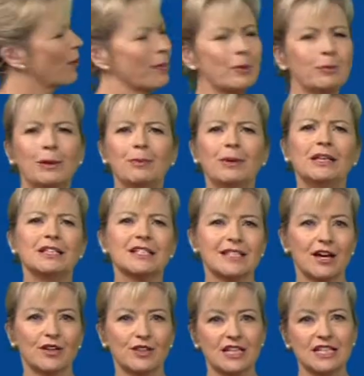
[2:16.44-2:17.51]
probably be in the
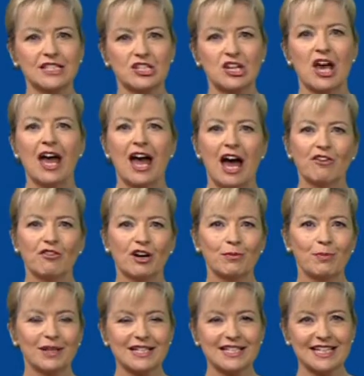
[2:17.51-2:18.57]
southeast around
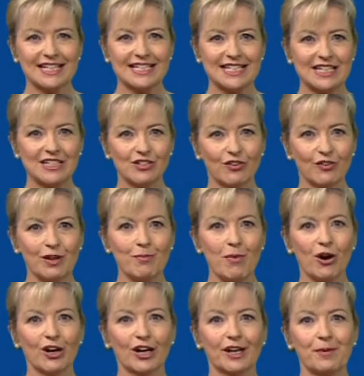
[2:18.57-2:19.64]
about the 16 degree
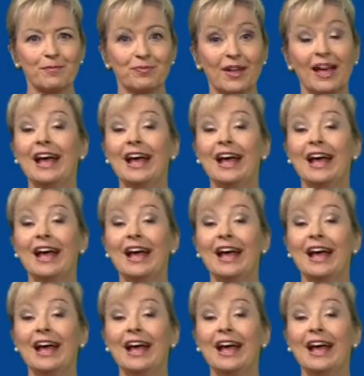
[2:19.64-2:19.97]
mark.